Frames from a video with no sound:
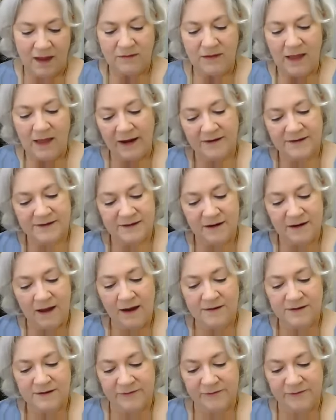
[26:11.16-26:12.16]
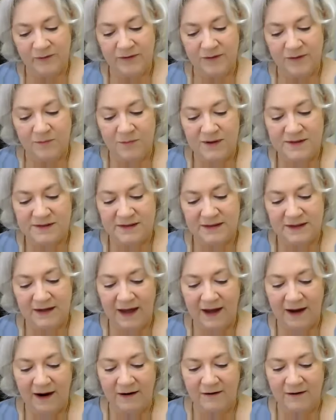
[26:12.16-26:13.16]
Like as an husband with a busy
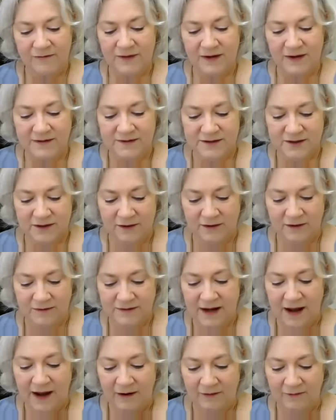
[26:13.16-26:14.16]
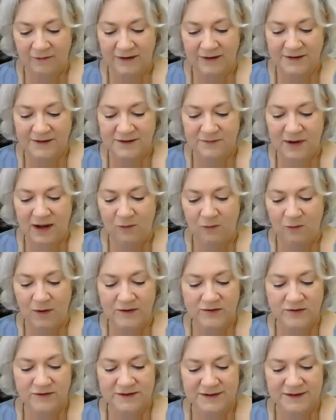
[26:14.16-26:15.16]
care thinks to her diary to make
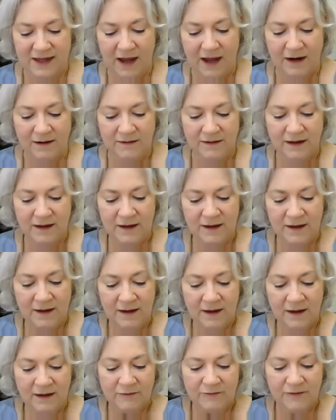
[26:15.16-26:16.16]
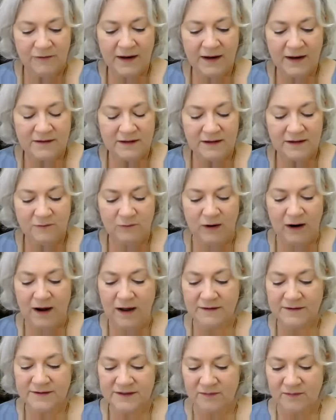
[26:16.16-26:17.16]
wondrous gain, finding
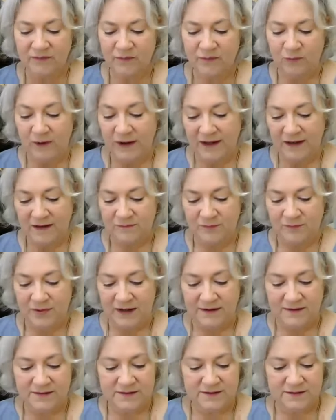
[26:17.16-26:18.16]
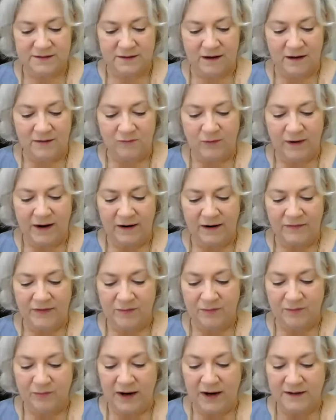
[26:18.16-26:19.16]
whereas some wicked beast unware
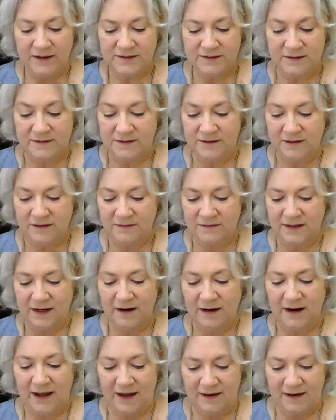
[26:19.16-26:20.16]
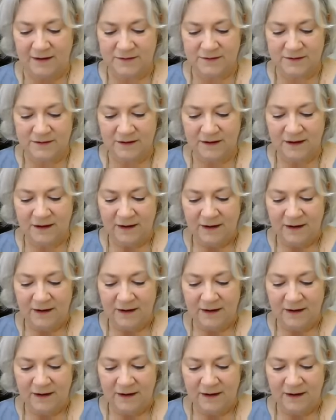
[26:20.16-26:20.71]
that breaks into her dairy house,